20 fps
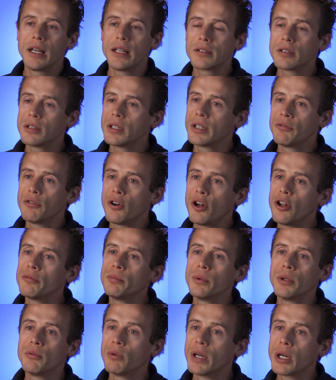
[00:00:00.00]
little
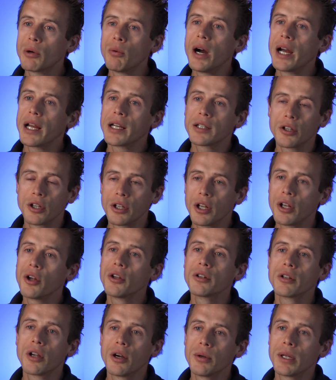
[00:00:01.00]
involvement required on an
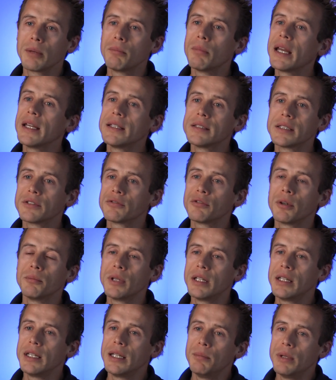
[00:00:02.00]
ongoing basis from
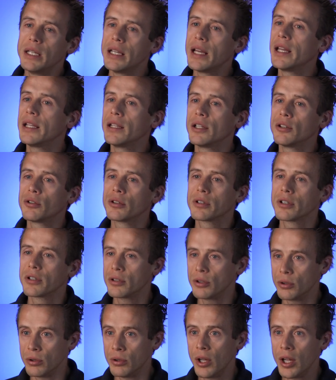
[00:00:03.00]
the DBA in order
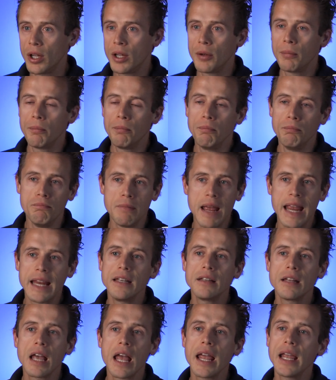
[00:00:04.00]
to
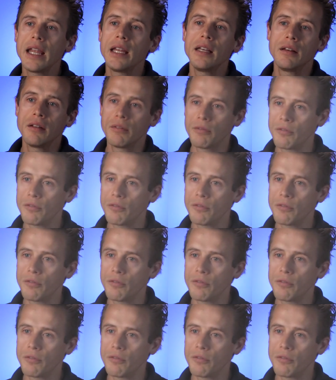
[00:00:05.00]
maintain